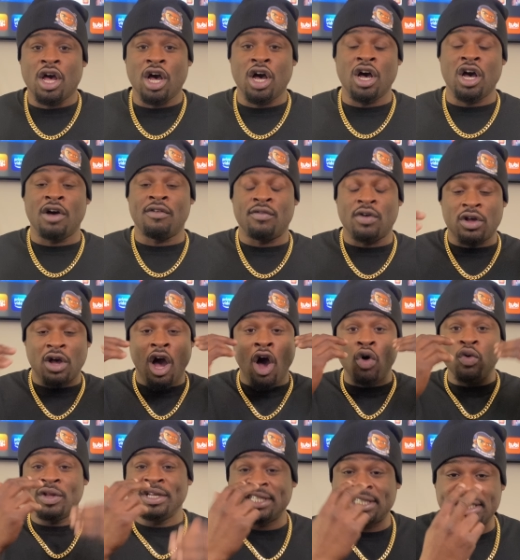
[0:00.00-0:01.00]
of
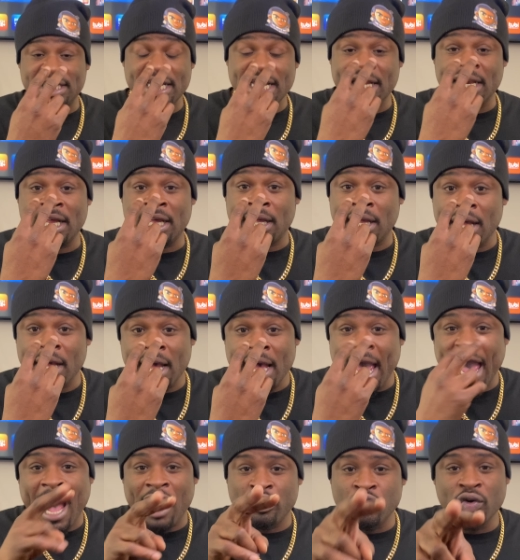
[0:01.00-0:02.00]
only seeing it
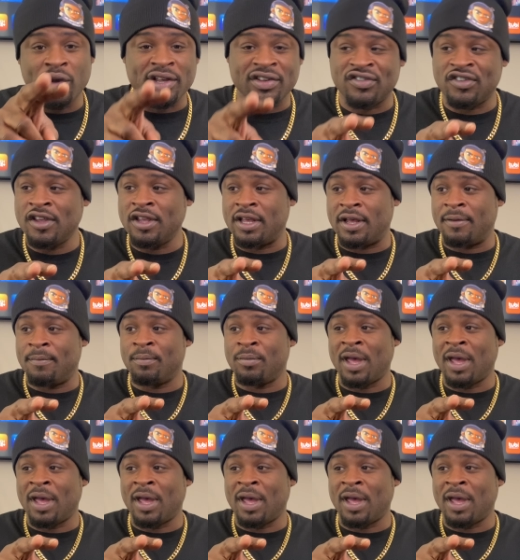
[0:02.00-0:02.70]
how you can see it.